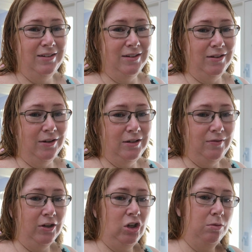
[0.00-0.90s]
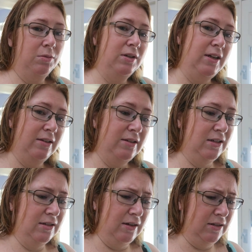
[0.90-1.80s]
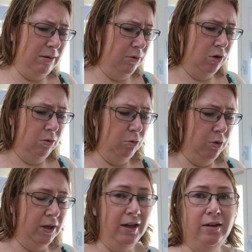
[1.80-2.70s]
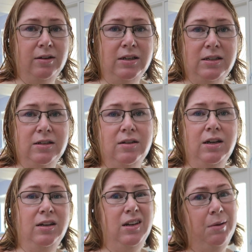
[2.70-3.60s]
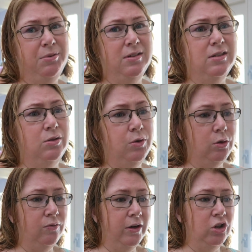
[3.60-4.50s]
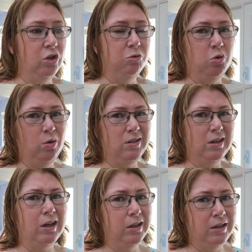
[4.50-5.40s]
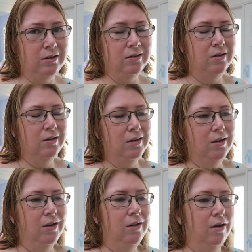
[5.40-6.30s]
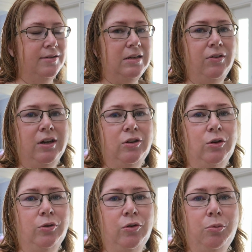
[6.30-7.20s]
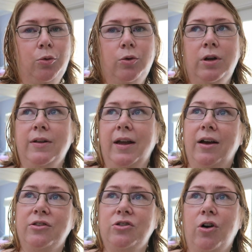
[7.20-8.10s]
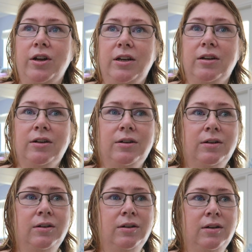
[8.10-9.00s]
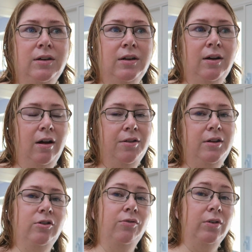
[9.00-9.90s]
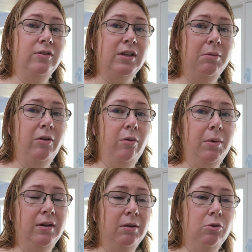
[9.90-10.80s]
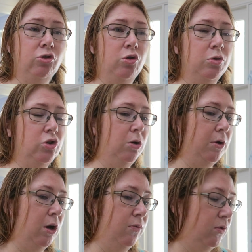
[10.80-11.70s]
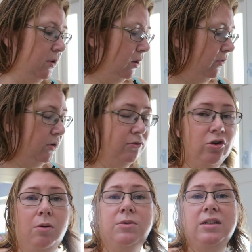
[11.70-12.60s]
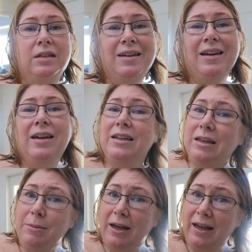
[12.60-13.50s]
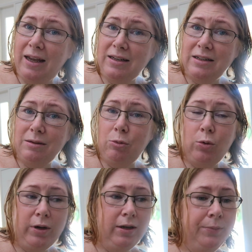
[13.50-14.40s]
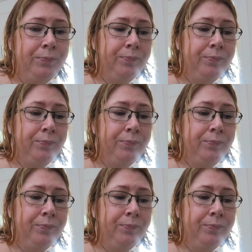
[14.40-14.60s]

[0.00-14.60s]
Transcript: So I did vacuum downstairs the other day, but we've got more again. I need to, and upstairs it's a really good vacuum, toilets and cleaned. I'll see if I can get the girls on board and the house tidied. I think I've got friends coming over Monday. I'm not sure what time, but hopefully they'll have enough time to give me a hand in the morning